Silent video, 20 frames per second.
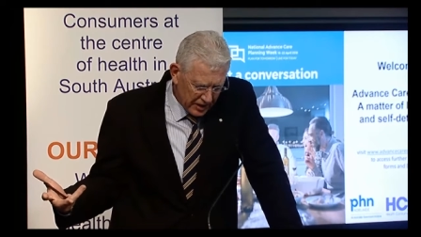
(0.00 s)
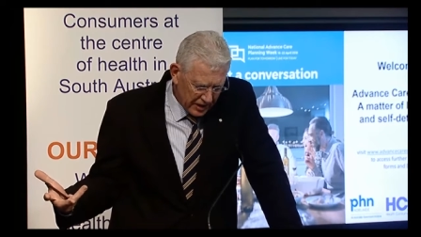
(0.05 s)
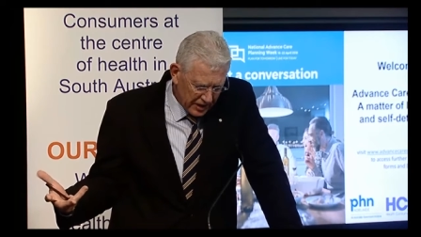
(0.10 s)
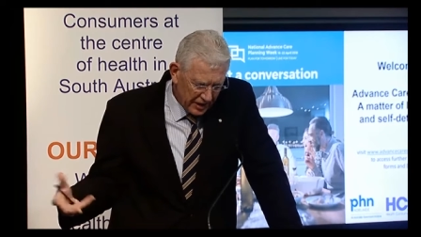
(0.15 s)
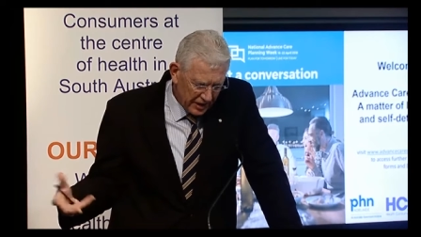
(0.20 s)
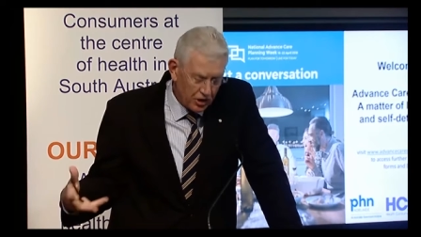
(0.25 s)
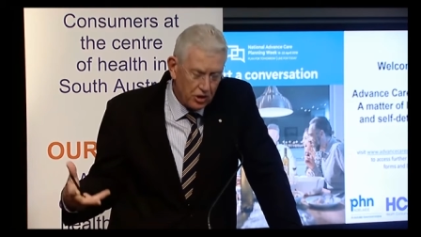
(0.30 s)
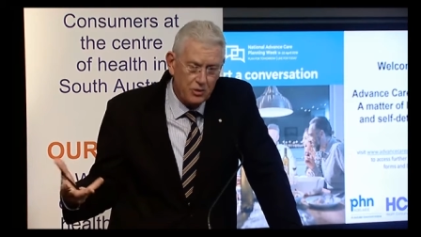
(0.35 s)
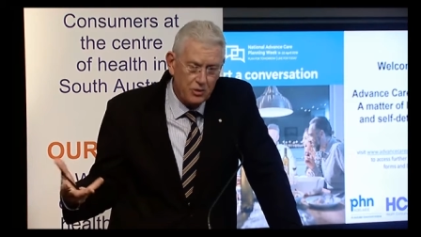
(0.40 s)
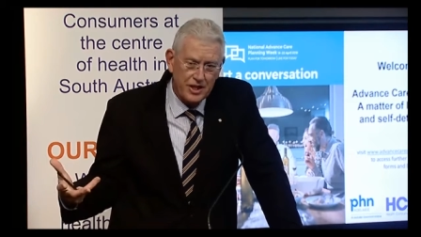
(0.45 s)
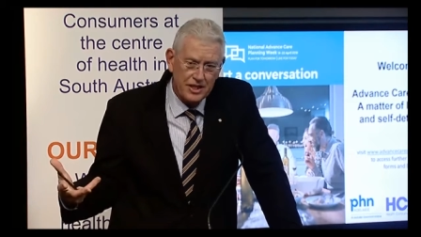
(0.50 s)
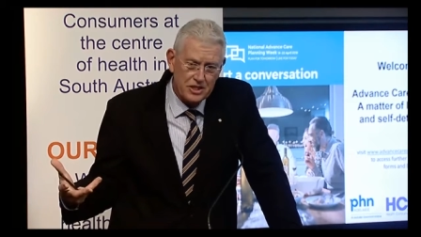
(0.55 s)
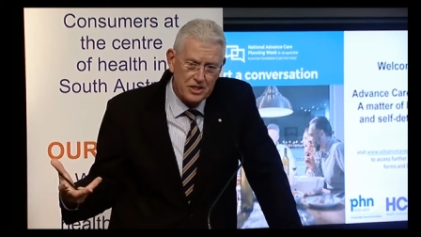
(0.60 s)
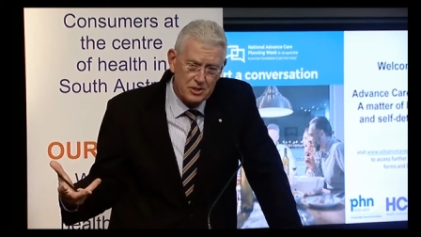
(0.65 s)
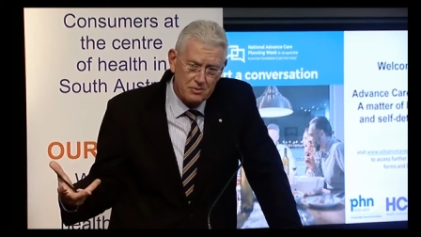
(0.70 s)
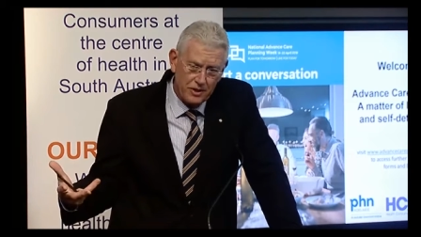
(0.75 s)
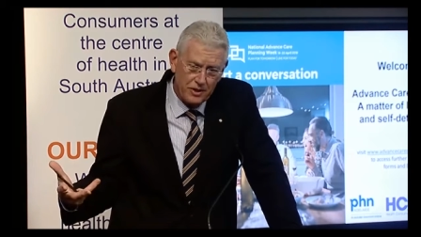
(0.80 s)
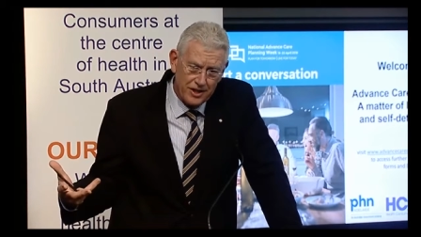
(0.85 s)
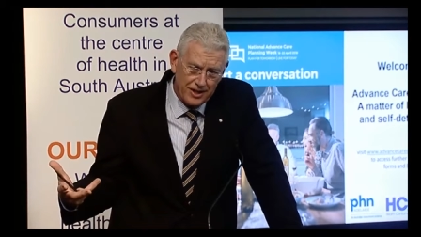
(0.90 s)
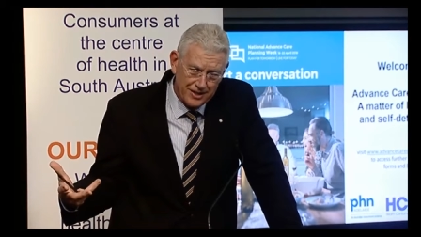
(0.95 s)
He always
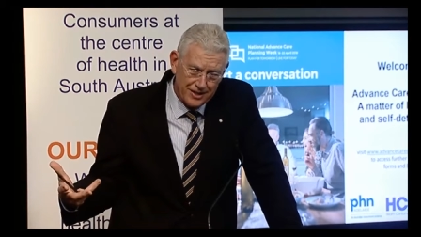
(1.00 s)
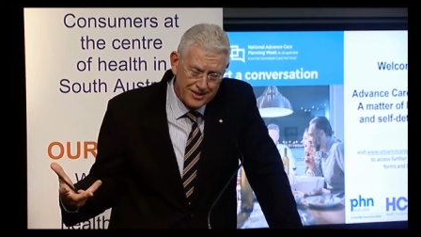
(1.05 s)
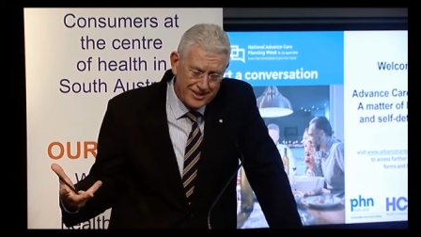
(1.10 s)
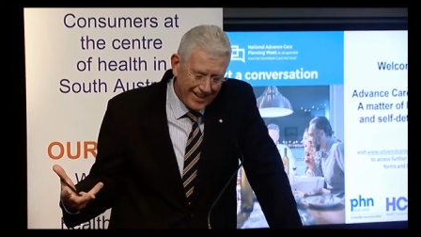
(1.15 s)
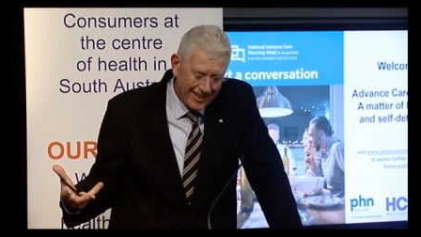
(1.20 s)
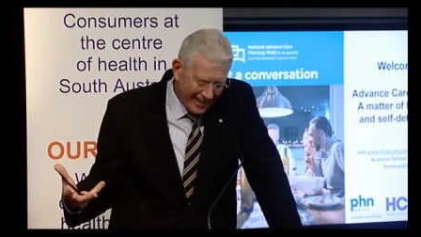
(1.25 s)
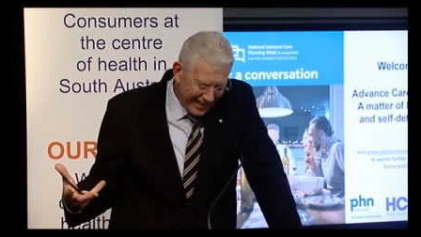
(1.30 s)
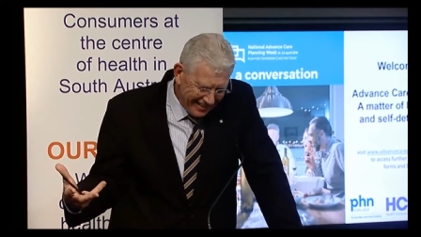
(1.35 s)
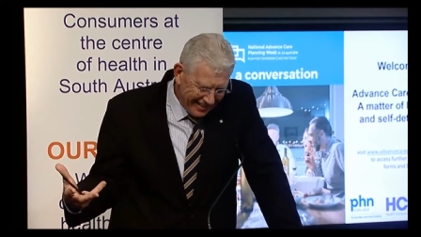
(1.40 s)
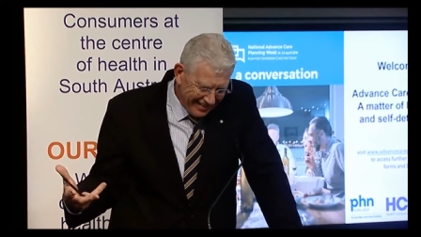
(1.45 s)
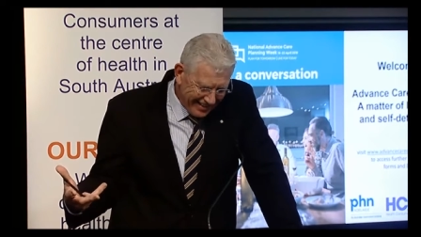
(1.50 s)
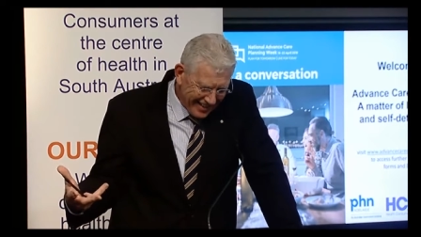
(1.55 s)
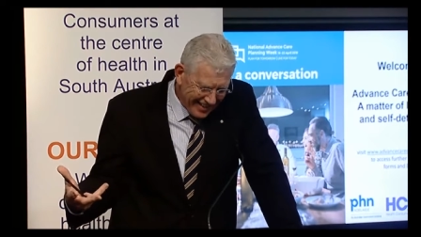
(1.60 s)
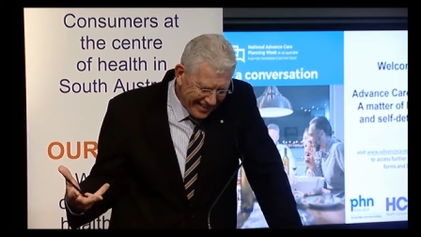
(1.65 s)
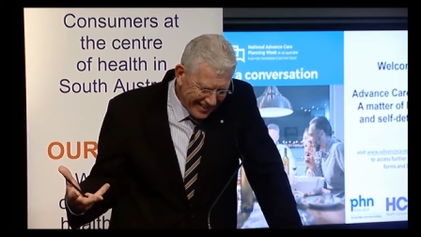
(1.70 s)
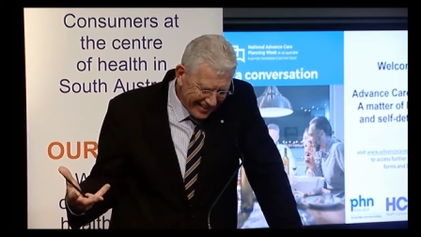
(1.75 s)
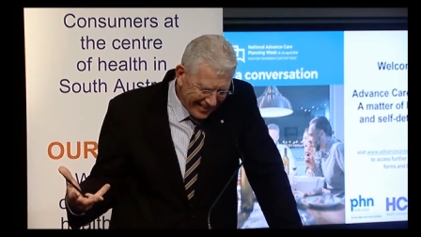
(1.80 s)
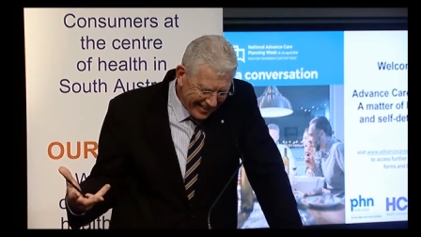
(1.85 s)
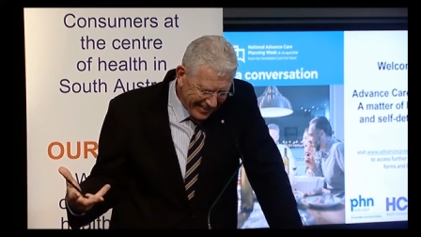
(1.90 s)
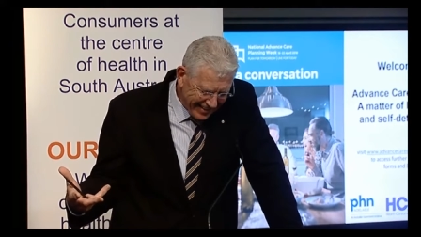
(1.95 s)
smiles. How are
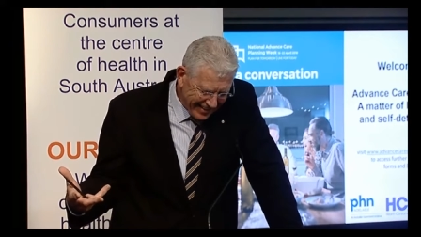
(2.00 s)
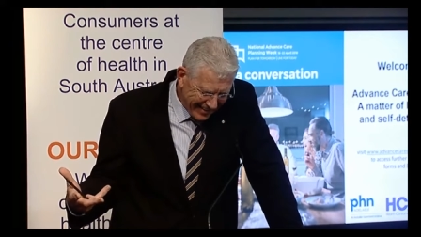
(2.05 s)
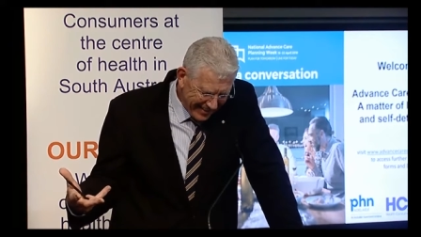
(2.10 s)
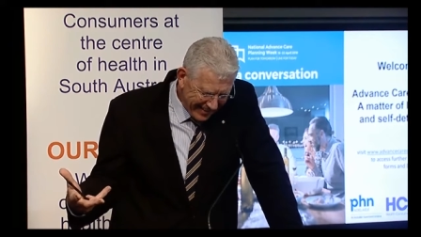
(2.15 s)
you?